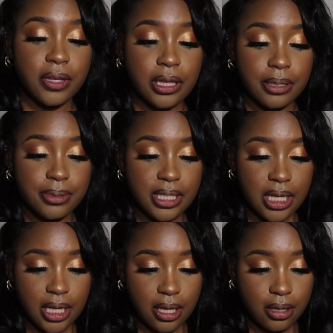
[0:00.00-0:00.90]

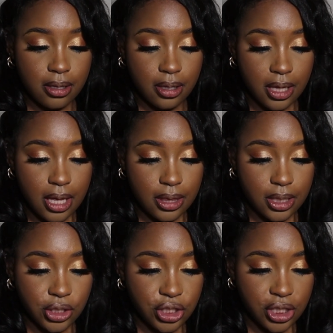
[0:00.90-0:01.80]
lipstick in
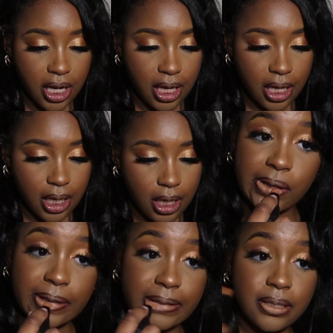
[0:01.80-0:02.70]
the shade,
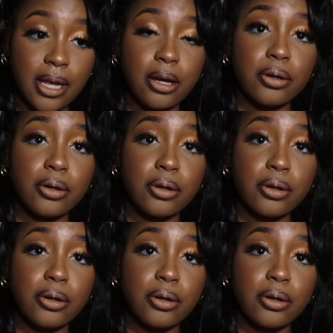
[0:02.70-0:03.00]
this is like